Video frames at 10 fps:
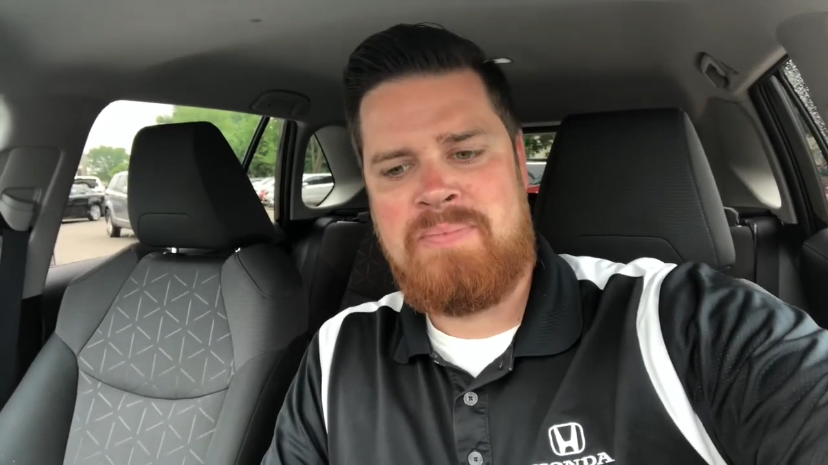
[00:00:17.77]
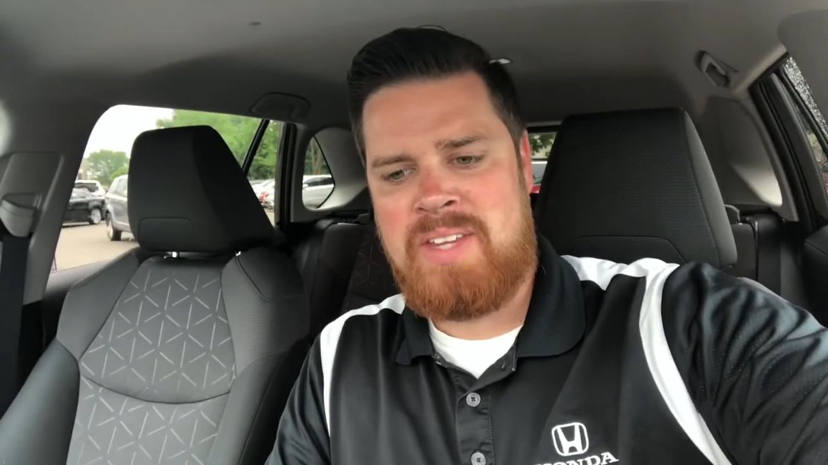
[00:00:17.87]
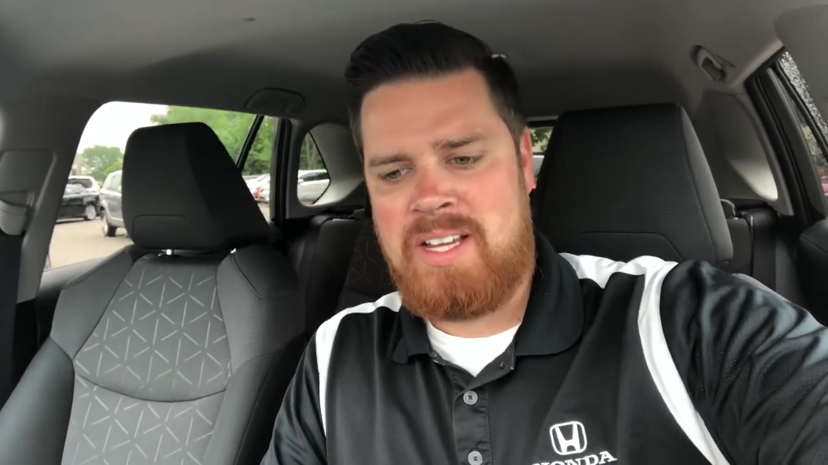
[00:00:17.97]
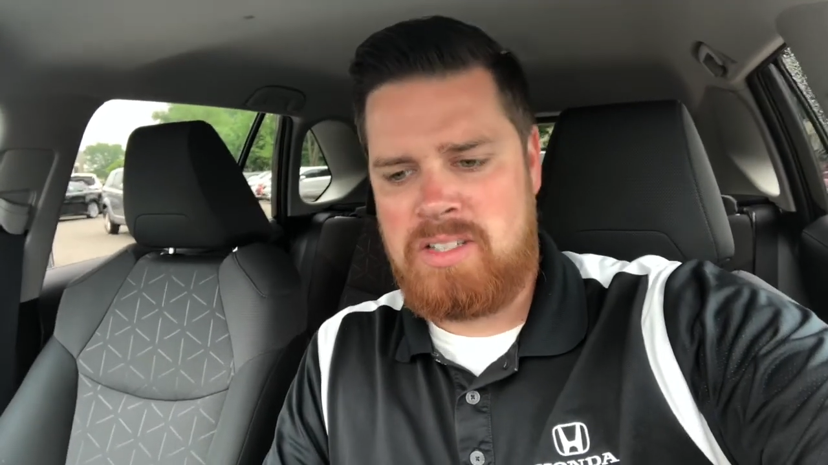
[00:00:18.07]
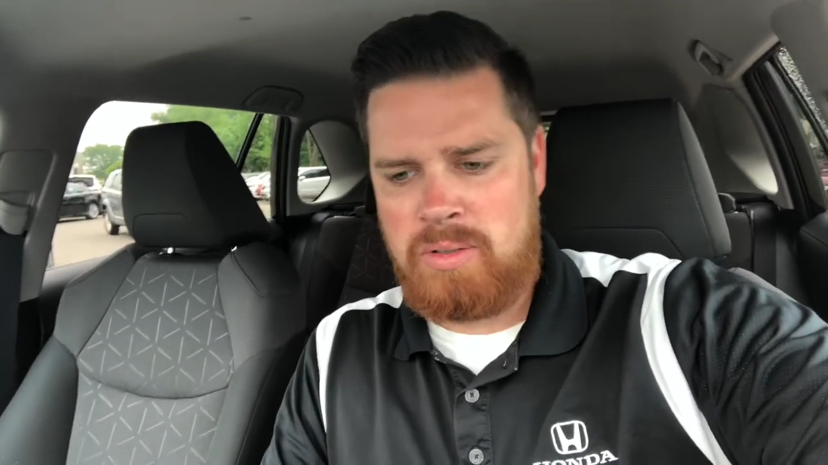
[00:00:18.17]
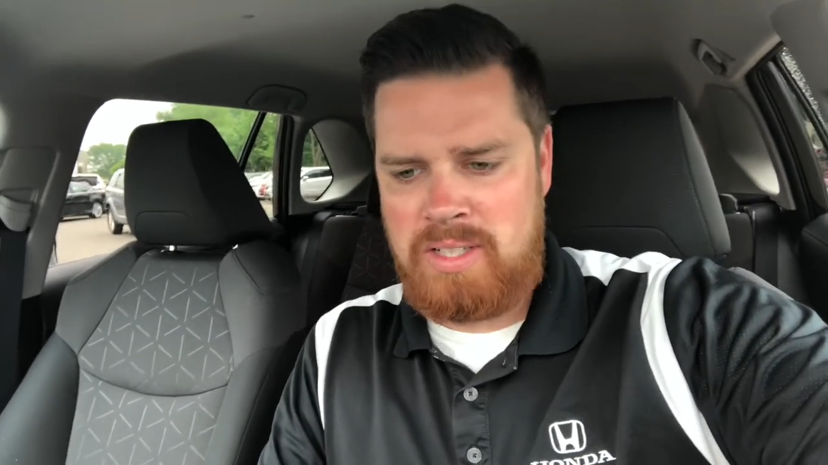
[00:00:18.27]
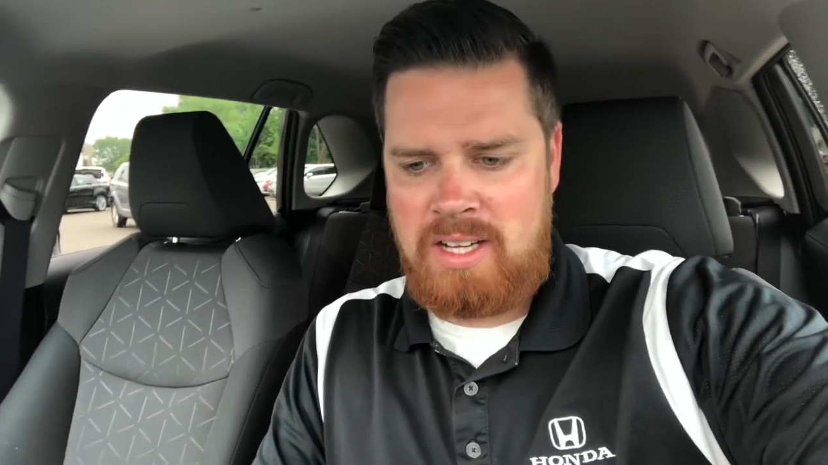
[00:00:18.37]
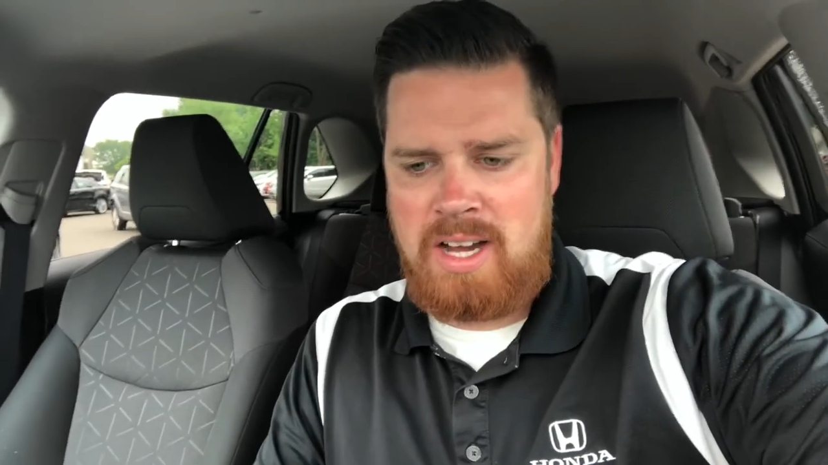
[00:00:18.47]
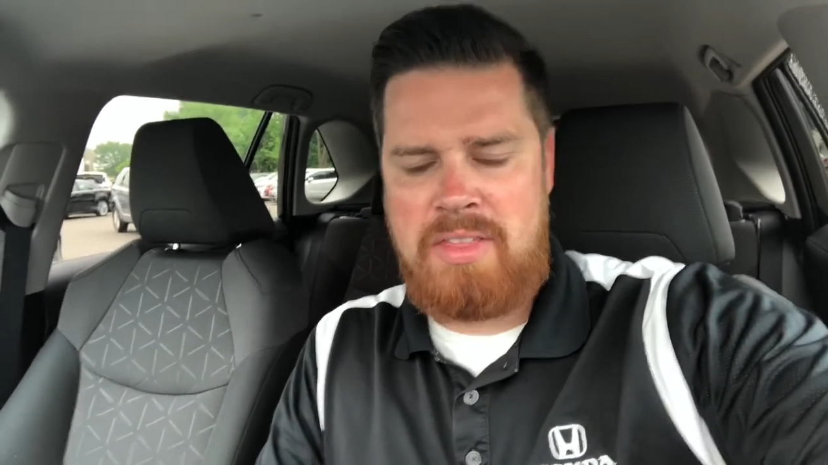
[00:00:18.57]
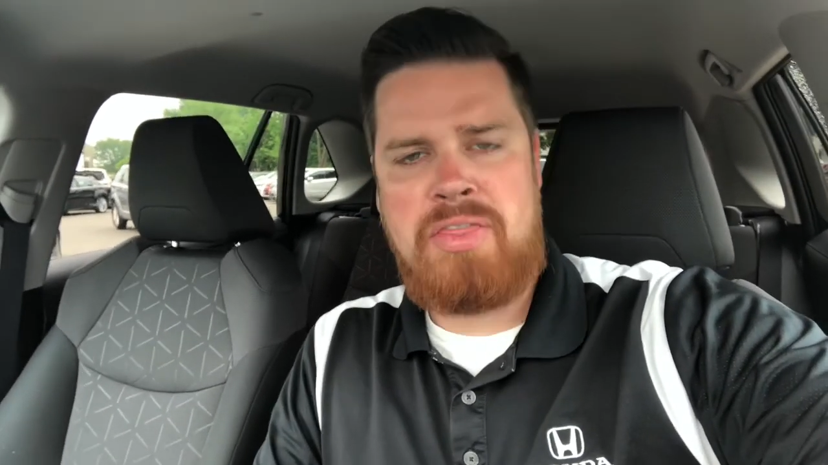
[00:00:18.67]
It's only
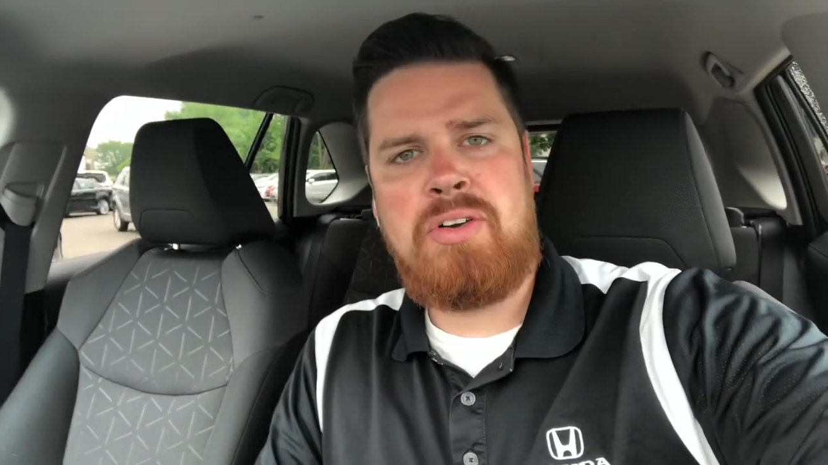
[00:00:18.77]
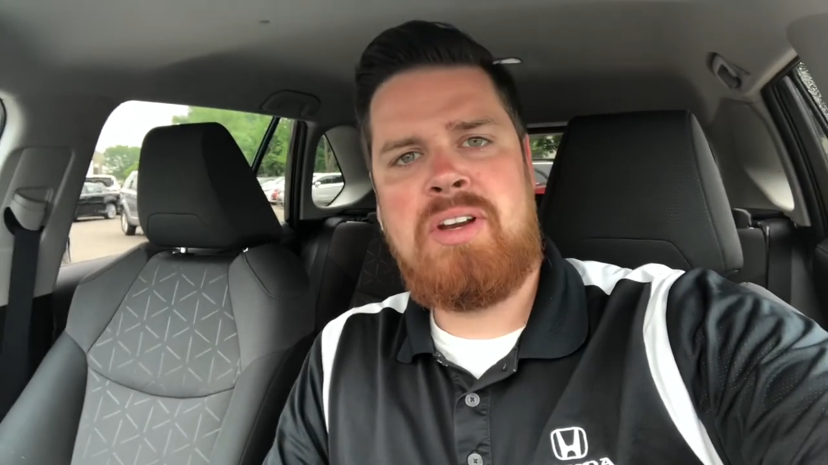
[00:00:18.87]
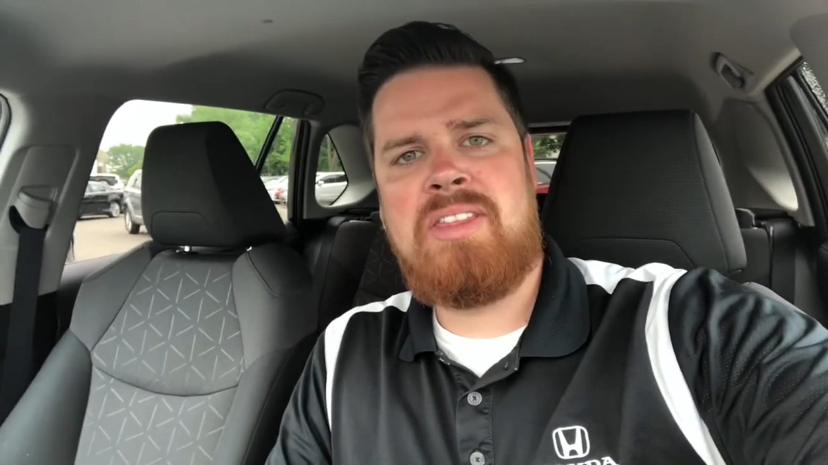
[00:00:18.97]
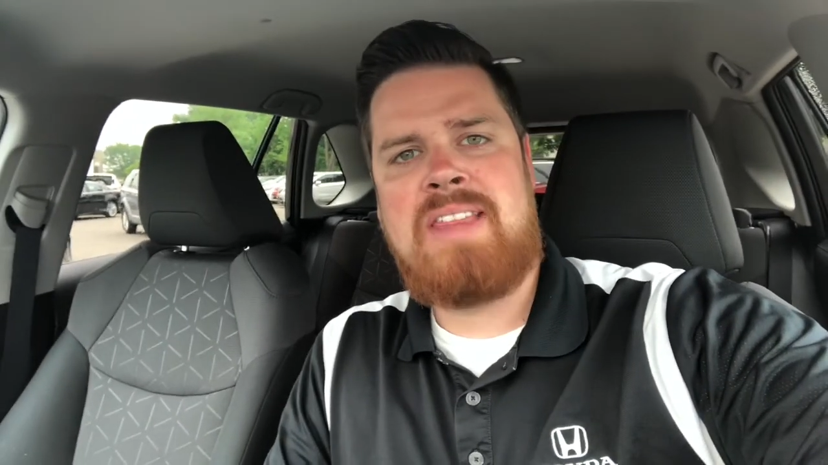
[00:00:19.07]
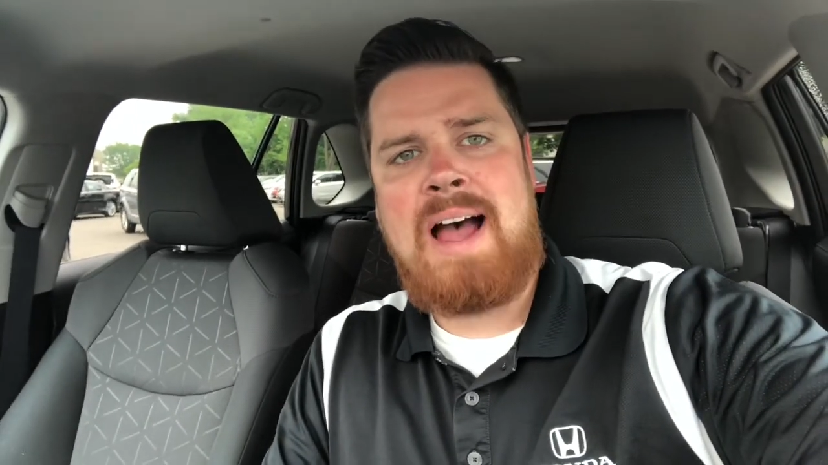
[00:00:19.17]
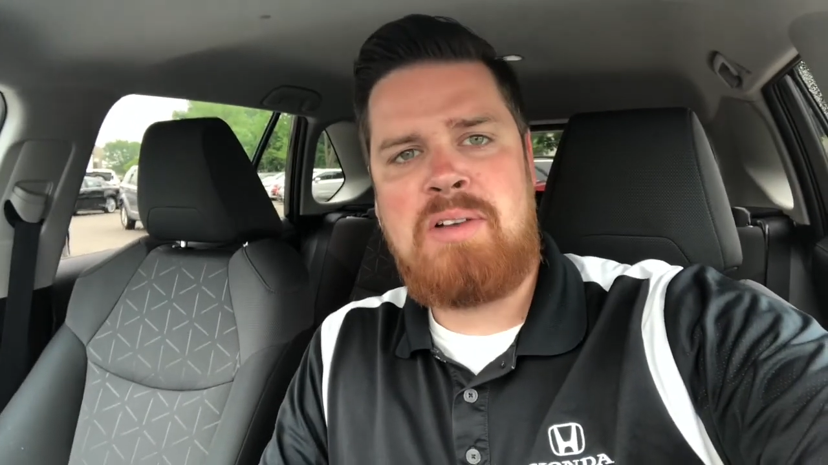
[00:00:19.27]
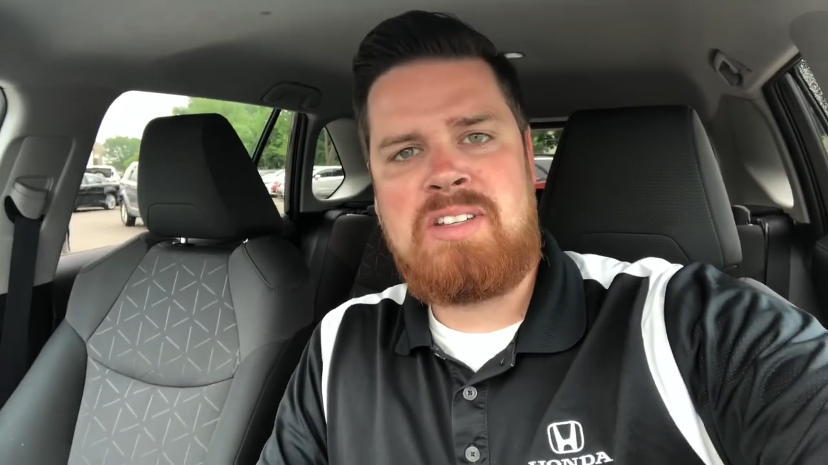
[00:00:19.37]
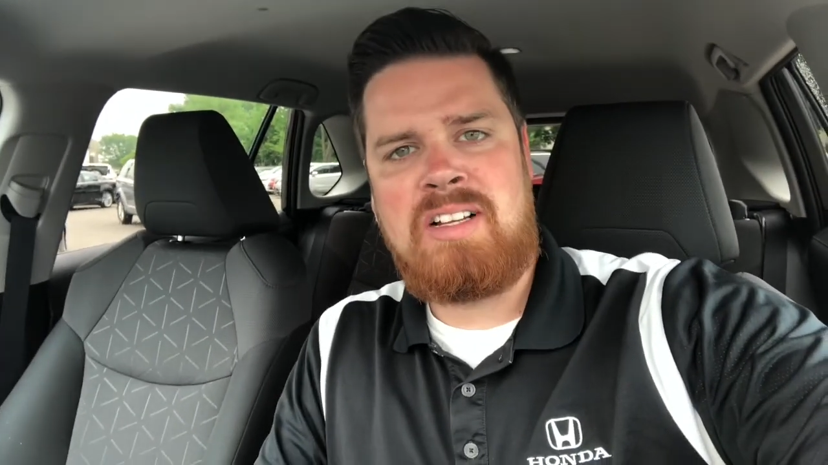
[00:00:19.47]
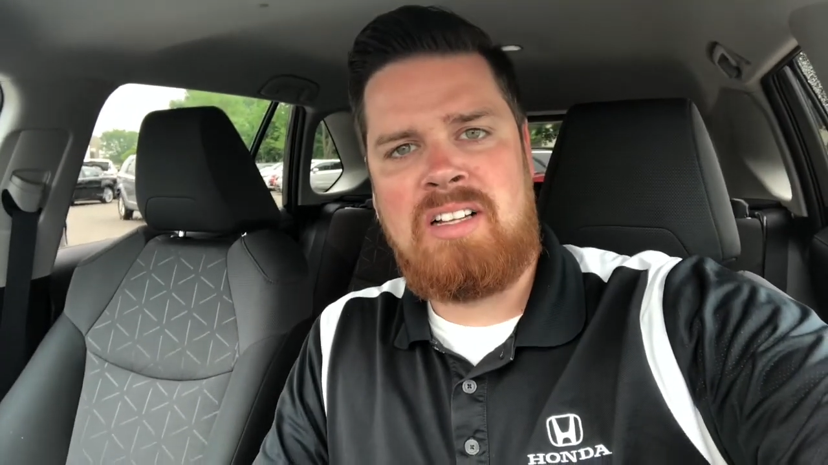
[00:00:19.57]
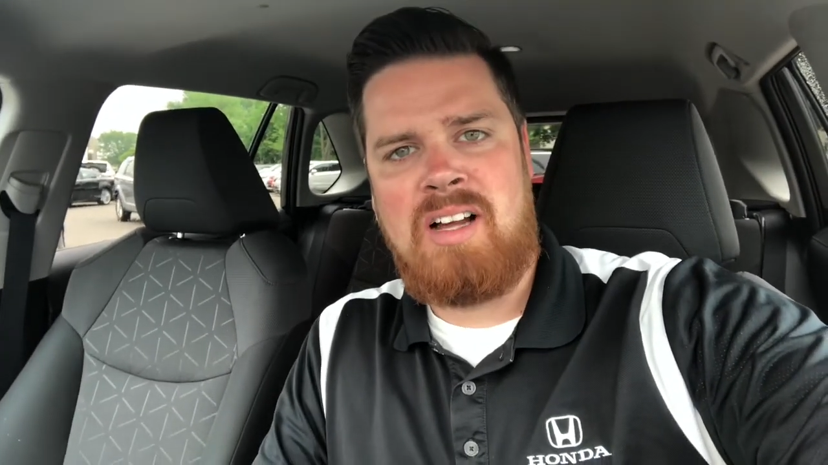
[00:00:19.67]
got
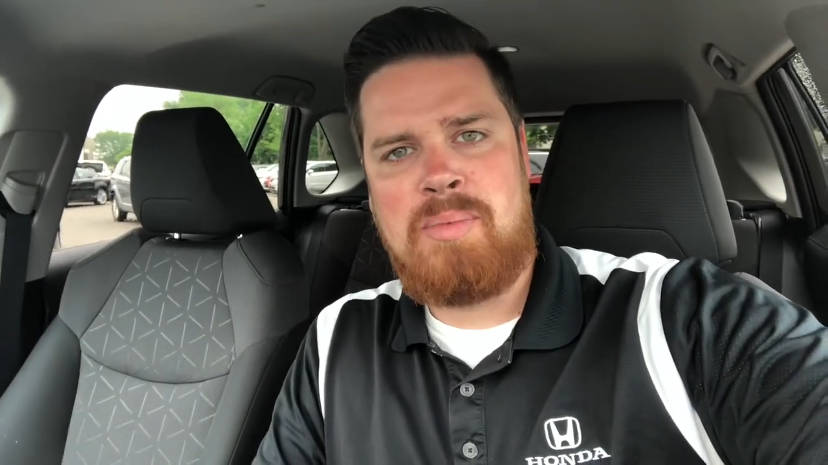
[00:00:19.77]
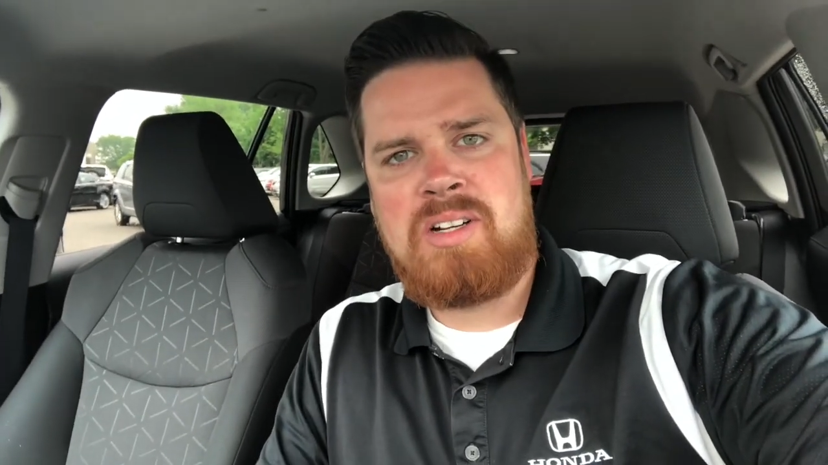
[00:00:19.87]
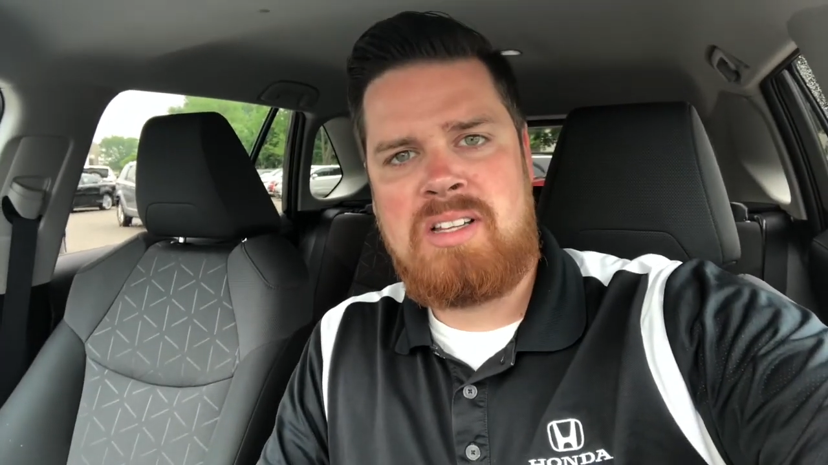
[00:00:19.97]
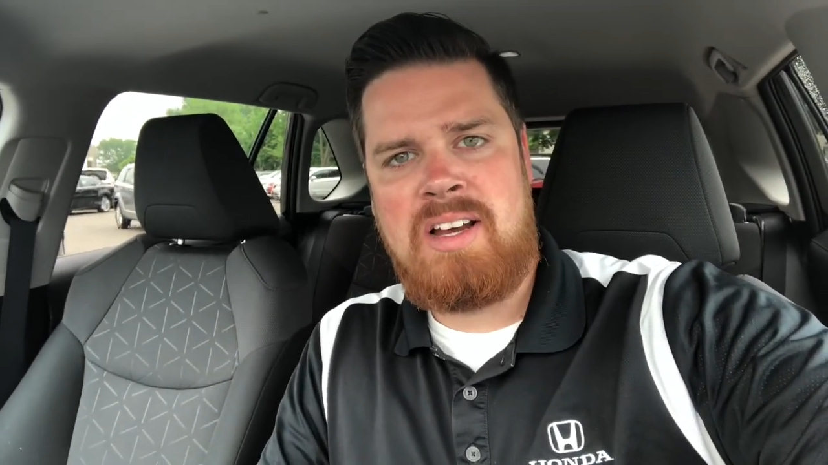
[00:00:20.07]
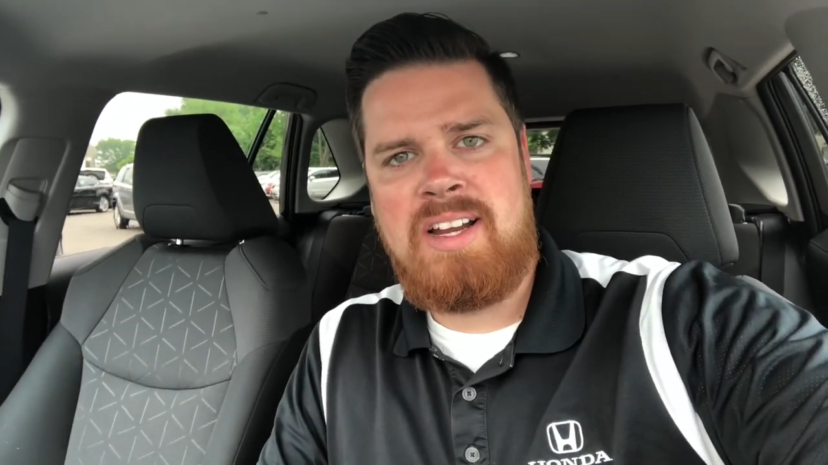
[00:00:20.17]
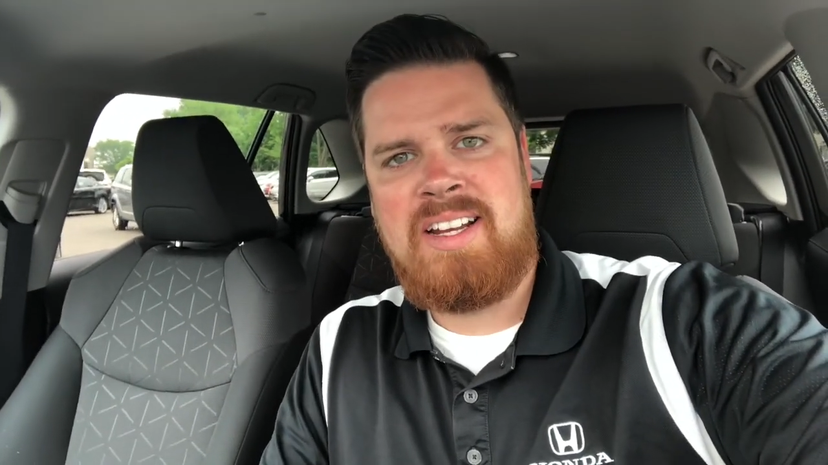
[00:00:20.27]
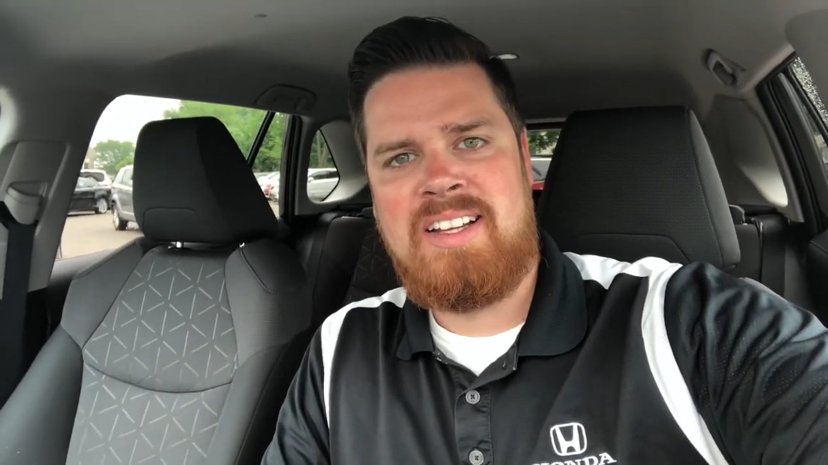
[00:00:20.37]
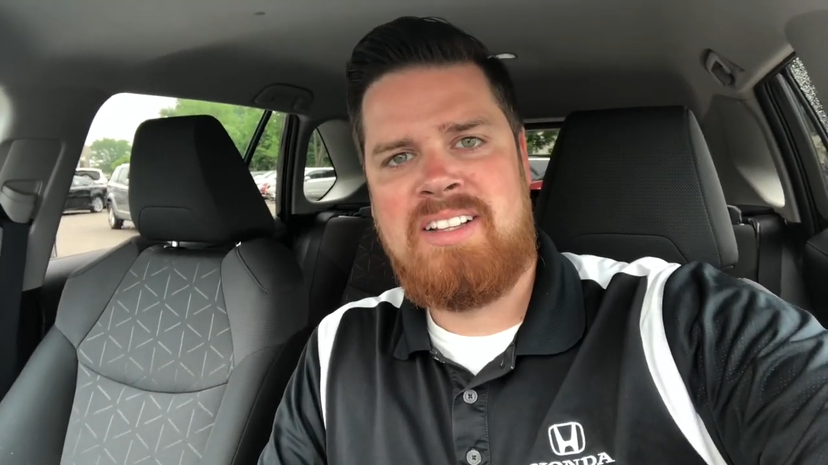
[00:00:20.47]
30,000 kilometers on it.